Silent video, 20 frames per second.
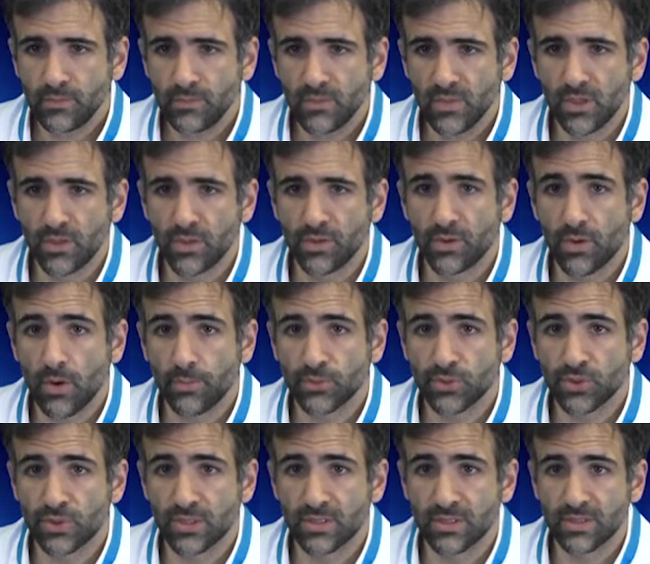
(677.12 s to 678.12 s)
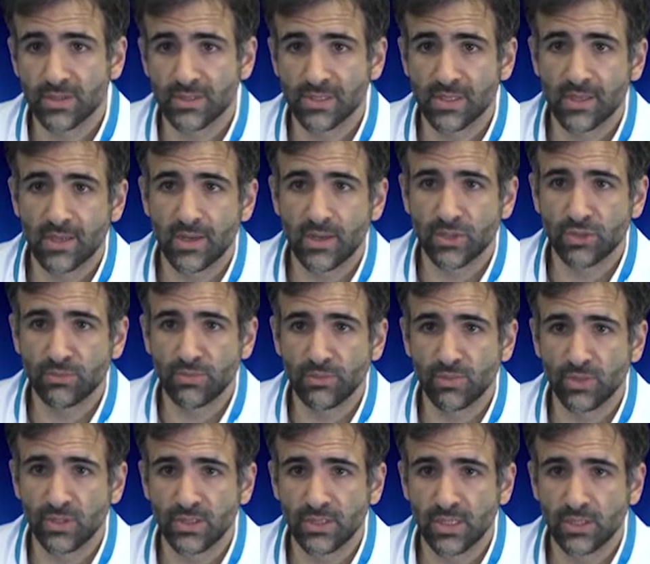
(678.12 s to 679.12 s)
Another option is transarterial
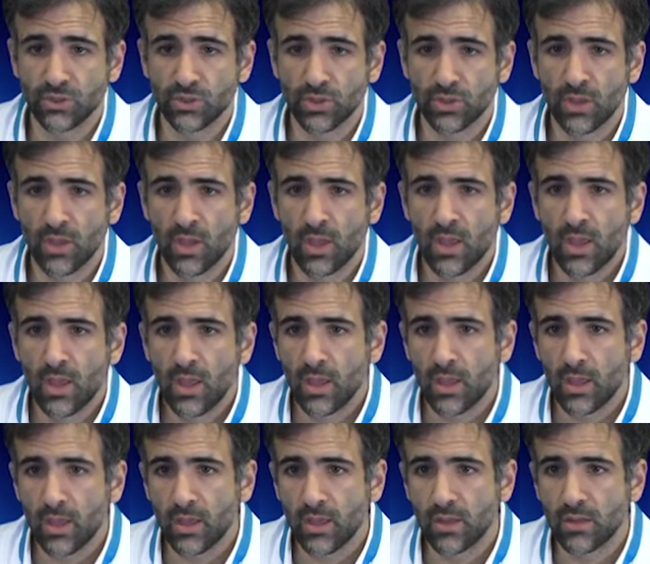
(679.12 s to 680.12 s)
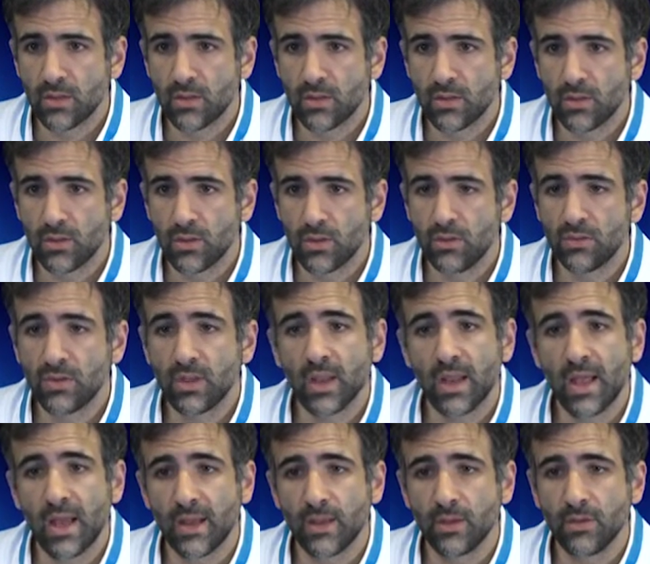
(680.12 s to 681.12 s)
chemioembolization. It
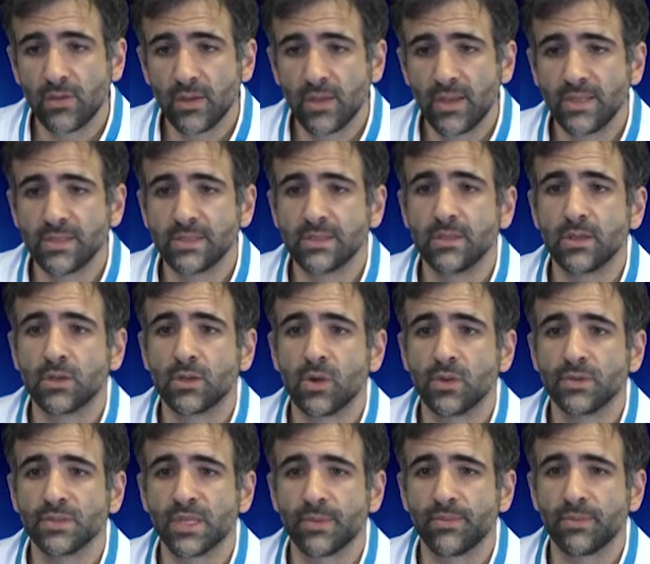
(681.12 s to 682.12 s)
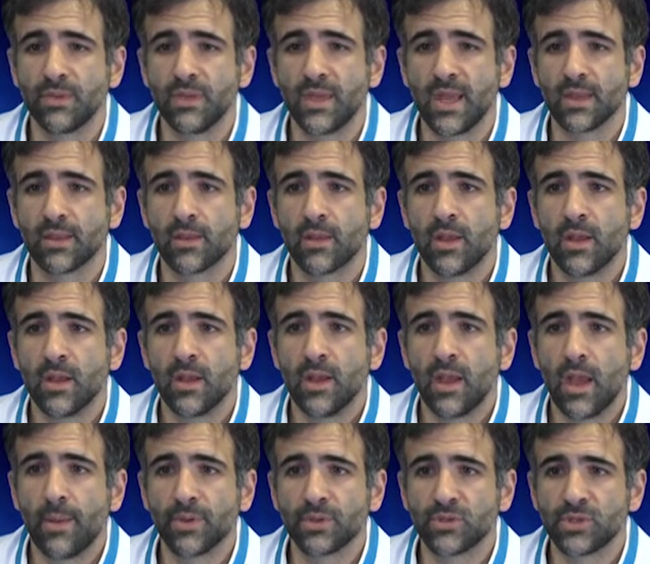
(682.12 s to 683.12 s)
utilizes the concept that
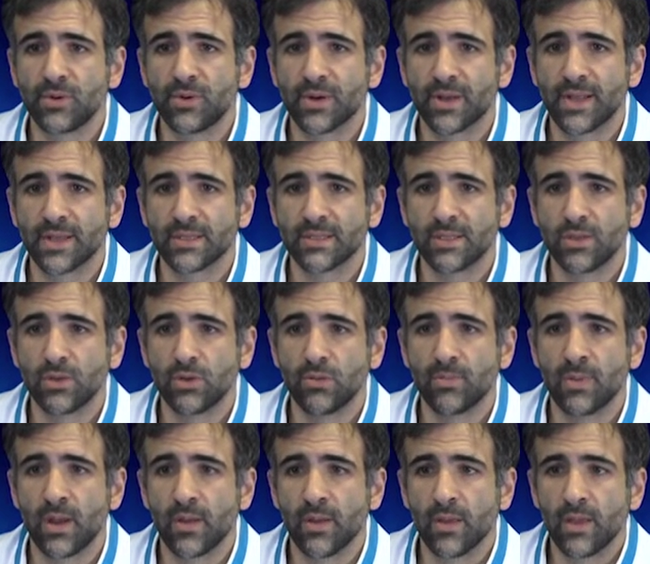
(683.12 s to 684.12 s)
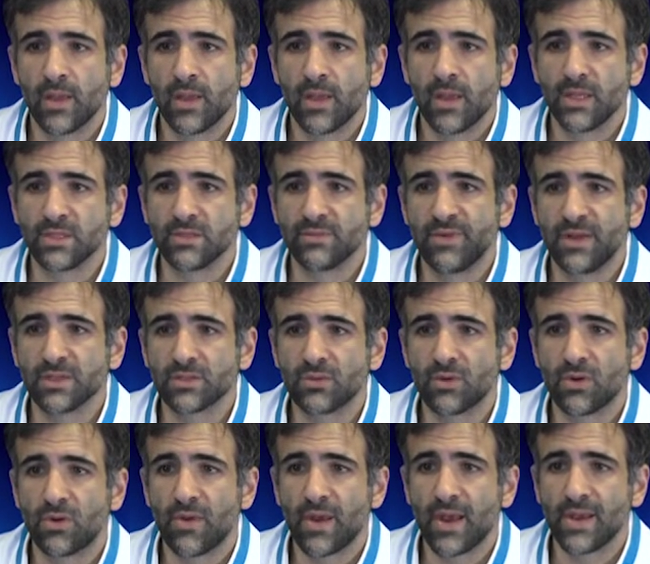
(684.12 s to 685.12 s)
hepatocellular carcinoma is
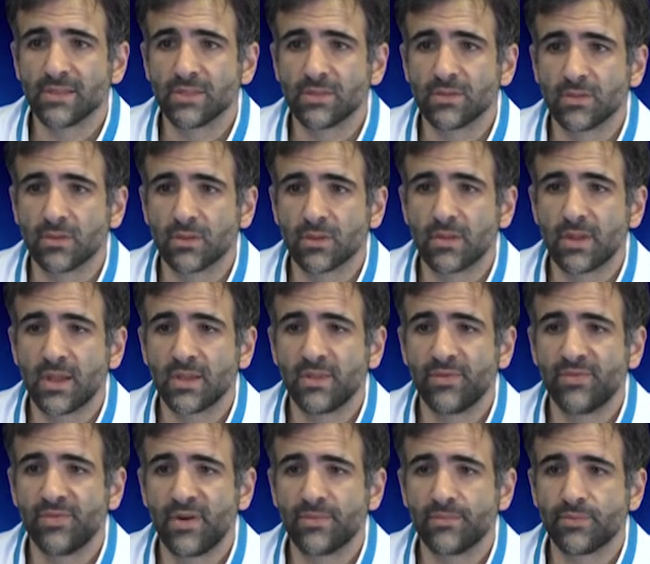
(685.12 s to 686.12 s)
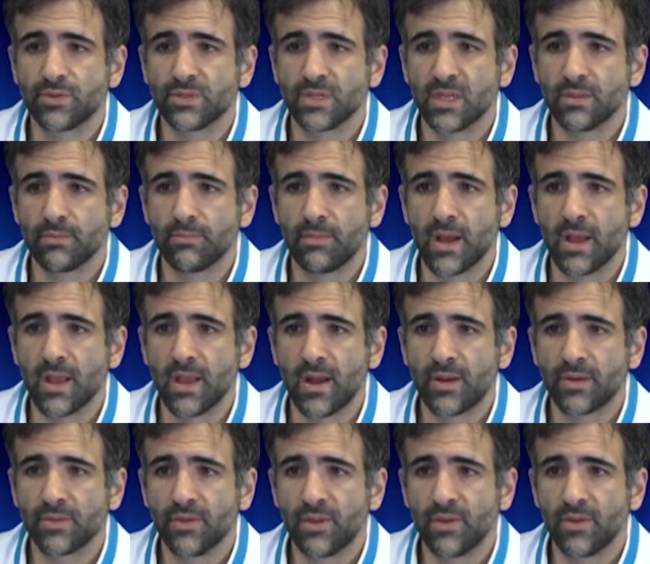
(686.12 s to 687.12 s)
vascularized 95% by
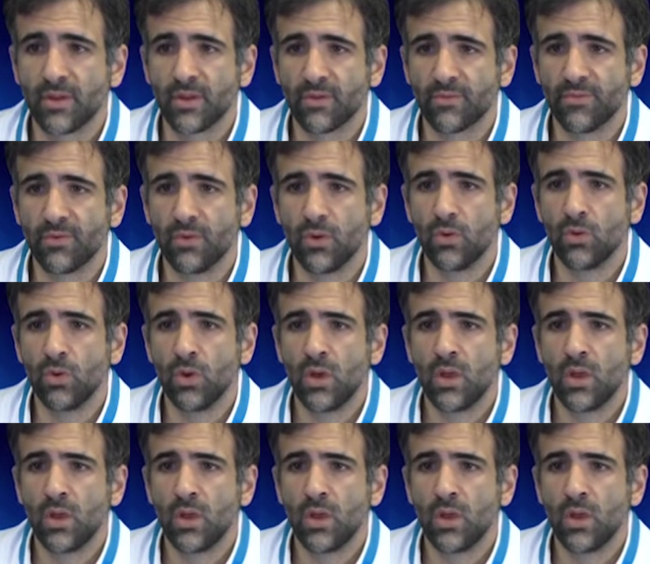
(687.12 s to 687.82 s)
arterial flow